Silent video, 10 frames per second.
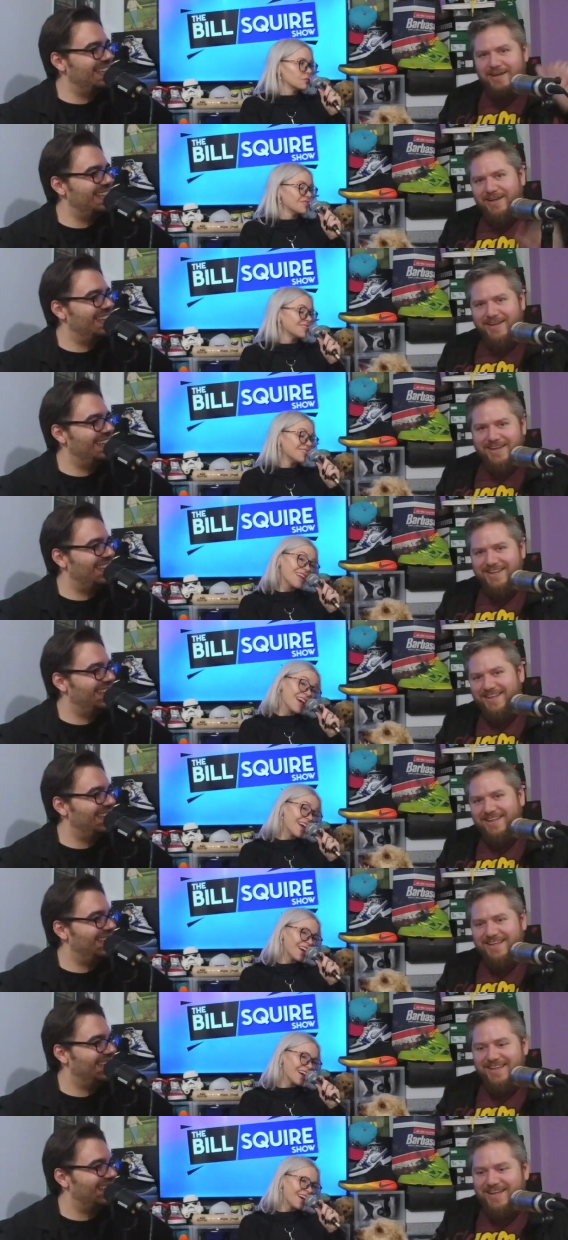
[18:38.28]

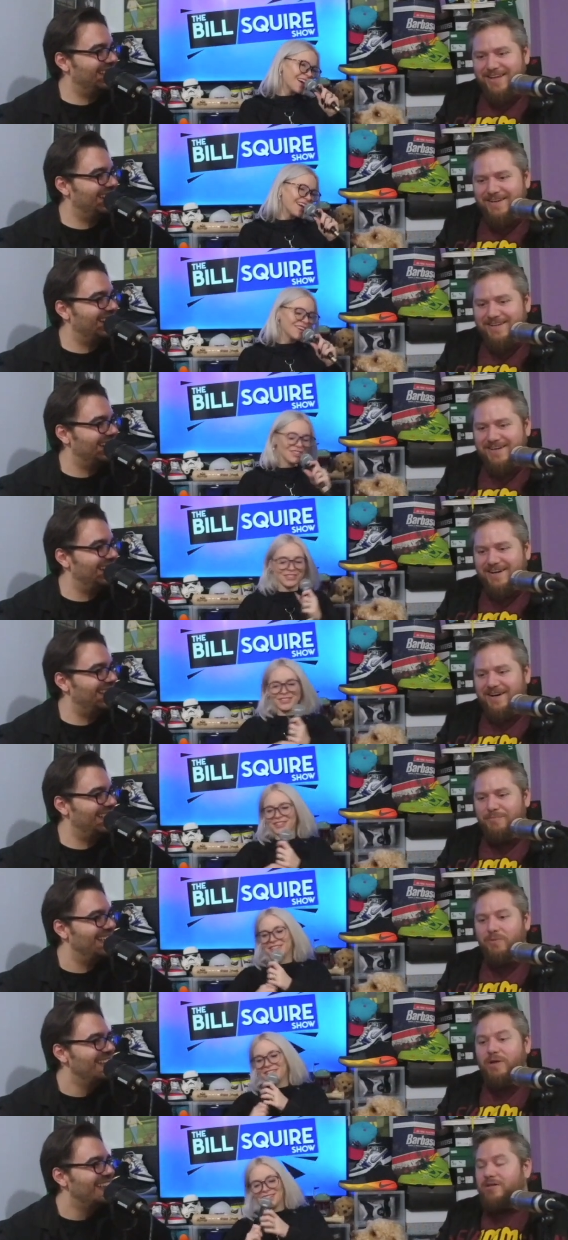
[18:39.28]
Speaker 1: uh,
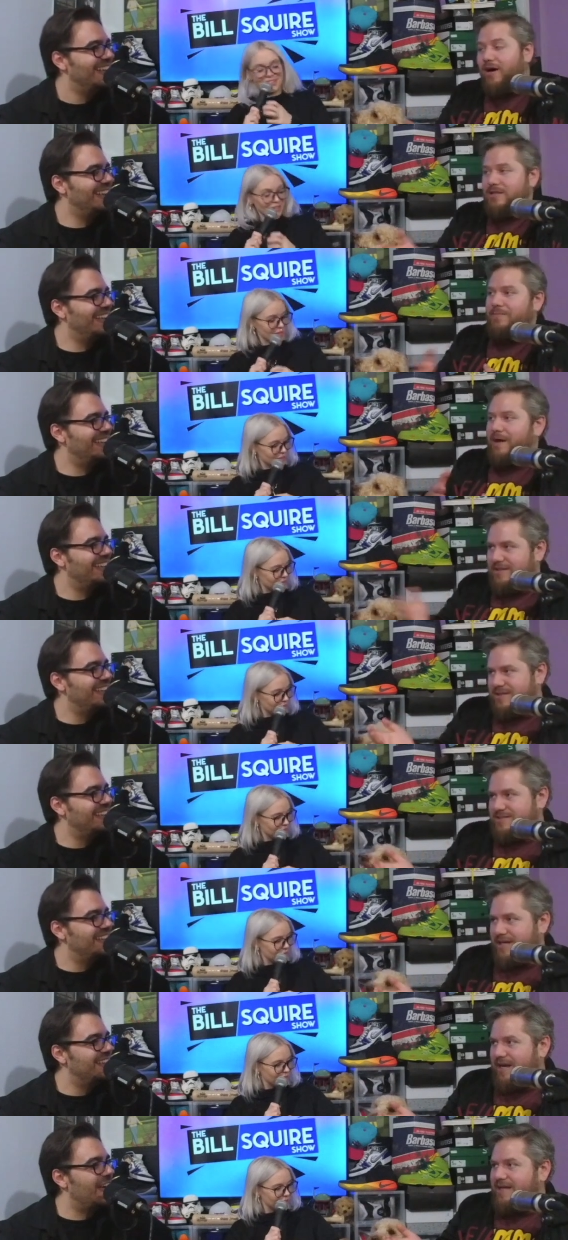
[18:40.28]
but we talked about this.
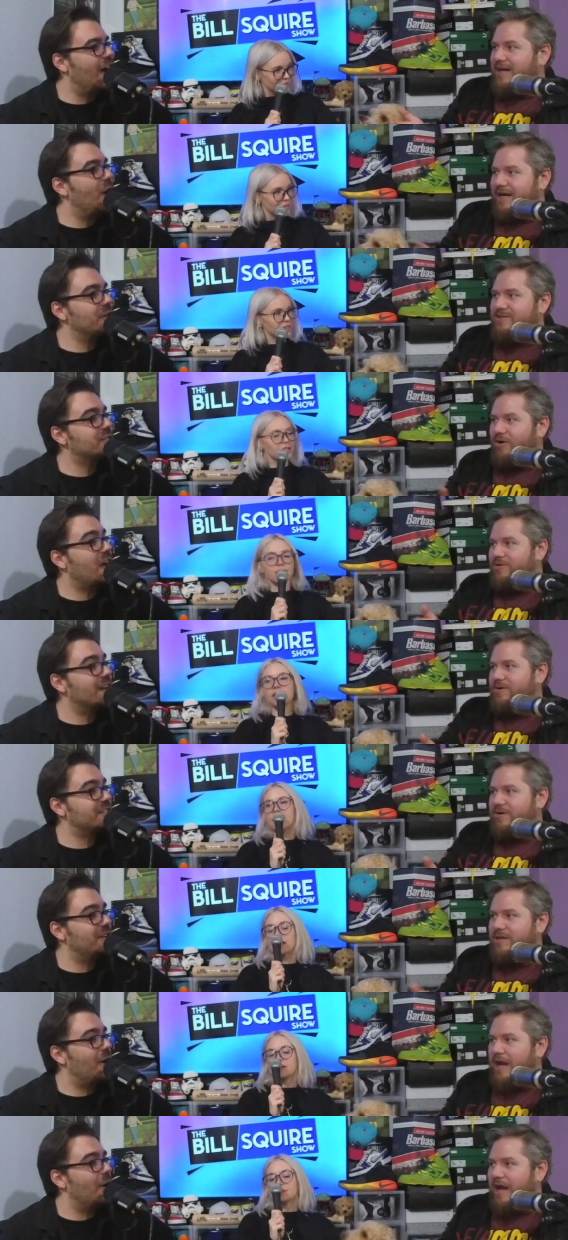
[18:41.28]
Like I, oh, I told talked
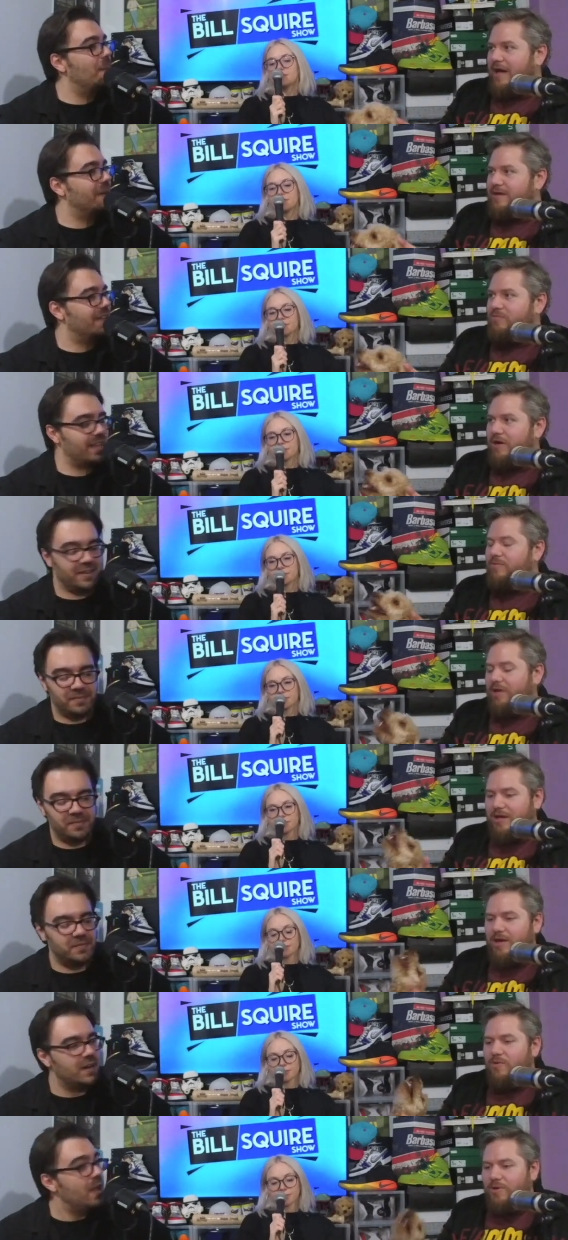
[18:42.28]
her, yeah, I, we, like
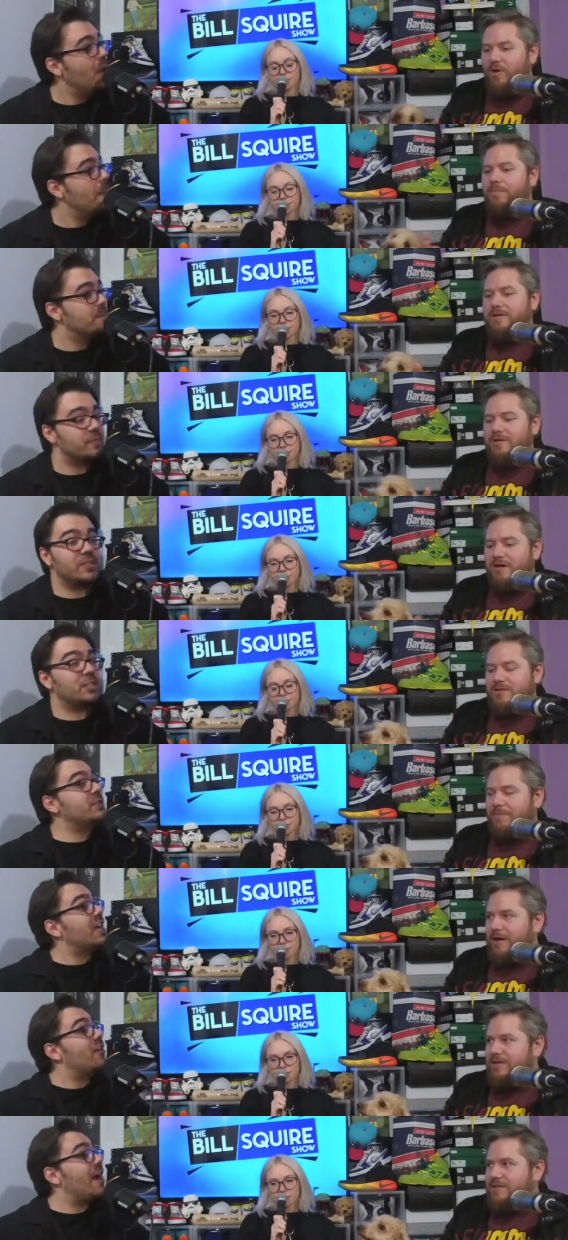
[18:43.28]
we openly talked. Did you
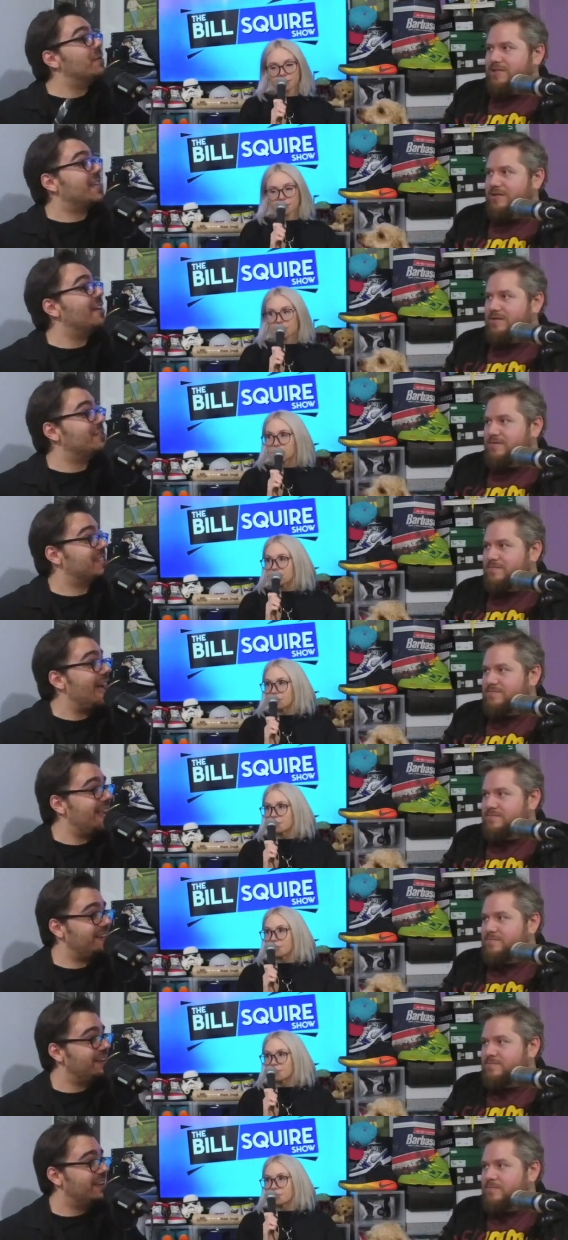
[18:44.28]
tell her this. I was on her side?